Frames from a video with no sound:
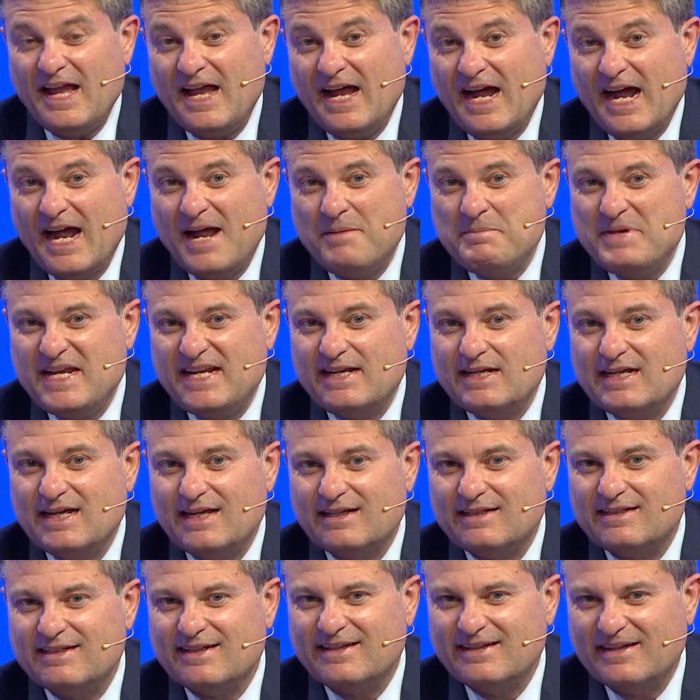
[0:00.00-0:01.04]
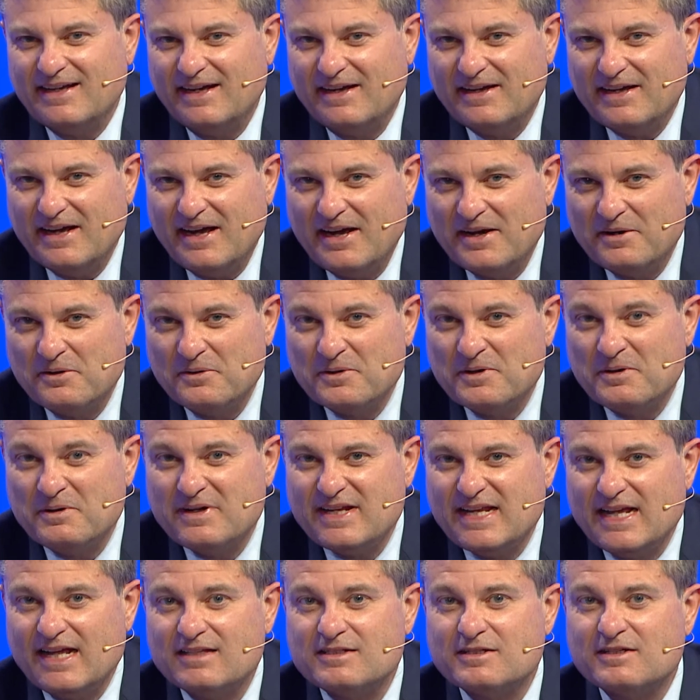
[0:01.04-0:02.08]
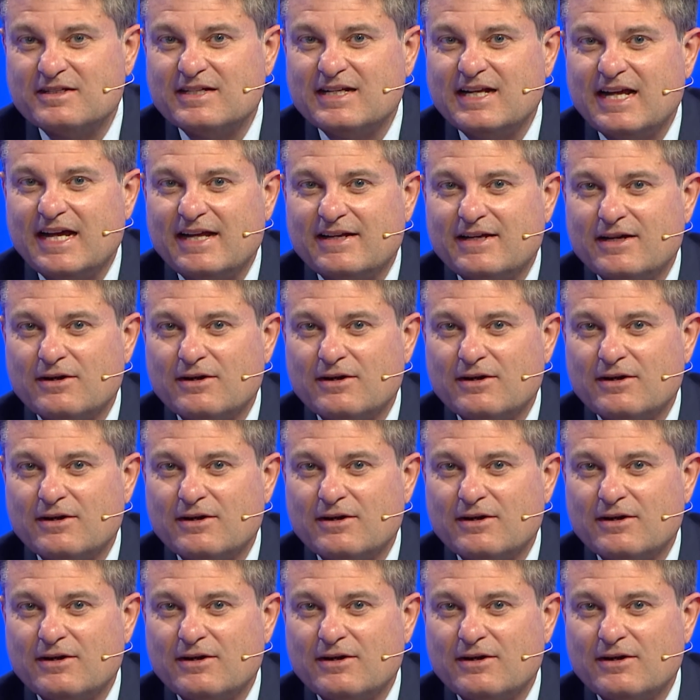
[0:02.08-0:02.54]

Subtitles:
I mean, I don't know the answer to that.